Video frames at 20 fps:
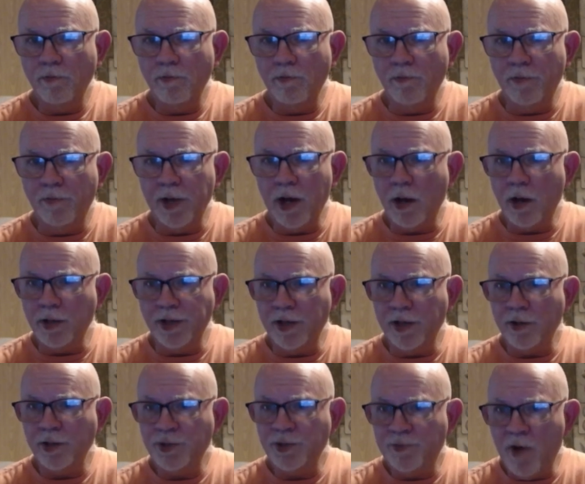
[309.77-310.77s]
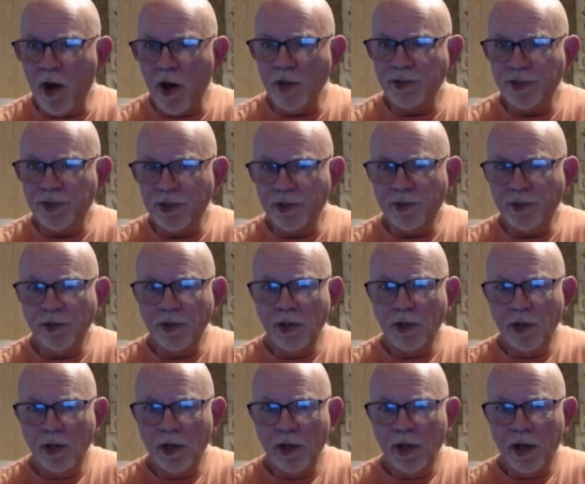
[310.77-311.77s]
be our dinner sponsor
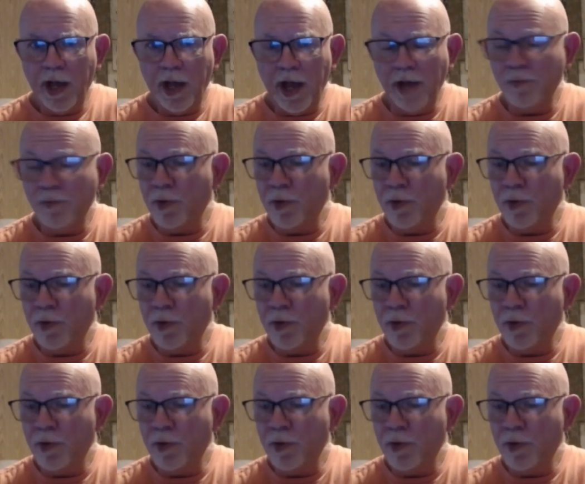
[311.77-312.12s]
and